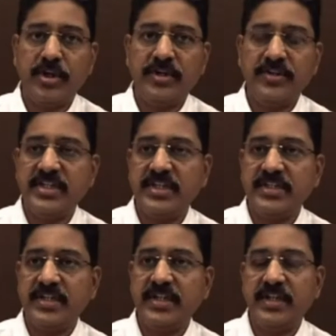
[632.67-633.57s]
360
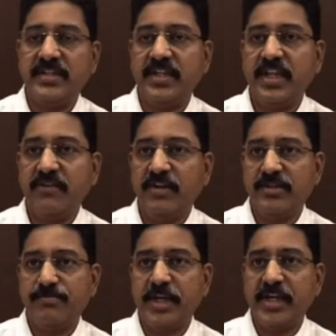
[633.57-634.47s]
degrees anyway, it is
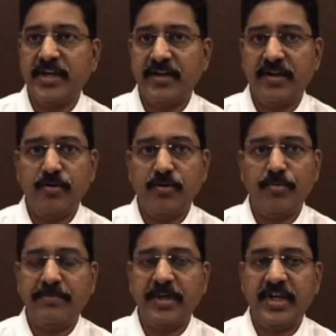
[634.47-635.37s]
mandatory to
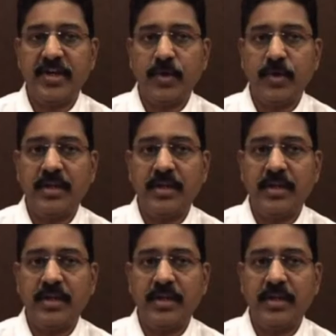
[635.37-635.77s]
prepare it well.